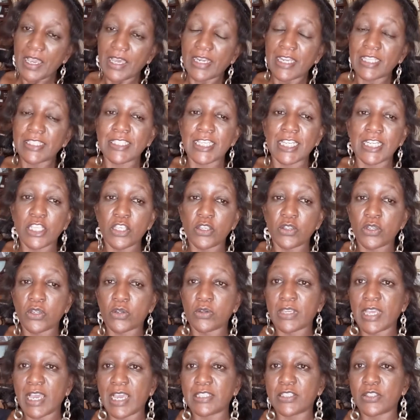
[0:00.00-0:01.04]
And I tell you, you
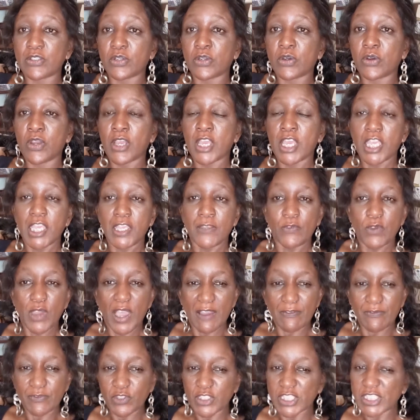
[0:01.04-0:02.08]
know, guys, you know, if
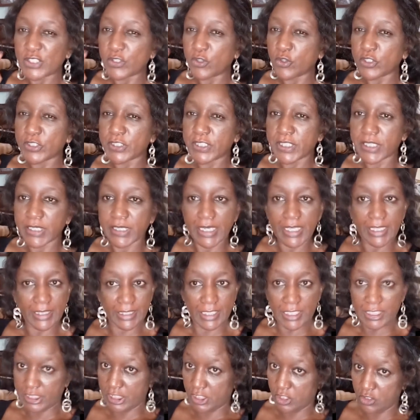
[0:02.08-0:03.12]
you have just those three
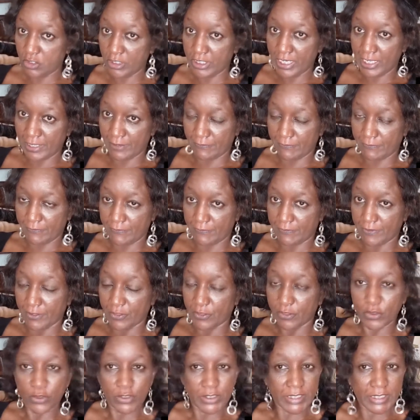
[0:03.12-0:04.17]
things in your life,
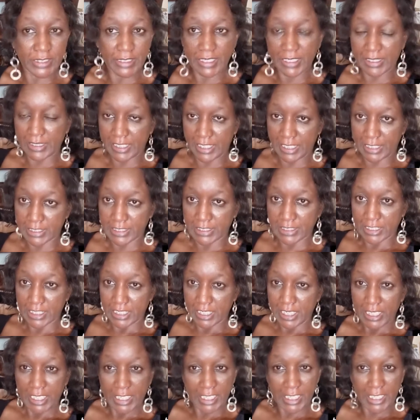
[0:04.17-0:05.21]
those three things,
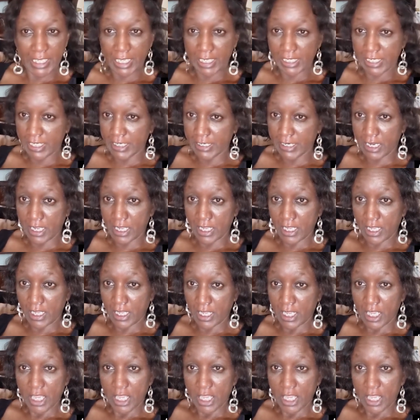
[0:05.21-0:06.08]
iganera,